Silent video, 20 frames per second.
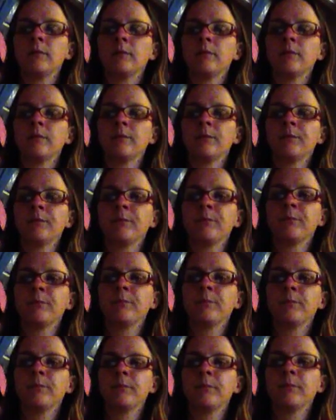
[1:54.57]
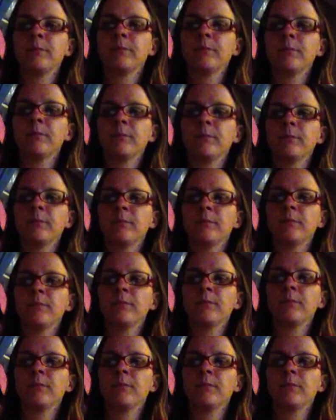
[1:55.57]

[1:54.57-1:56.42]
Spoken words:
(no one is talking)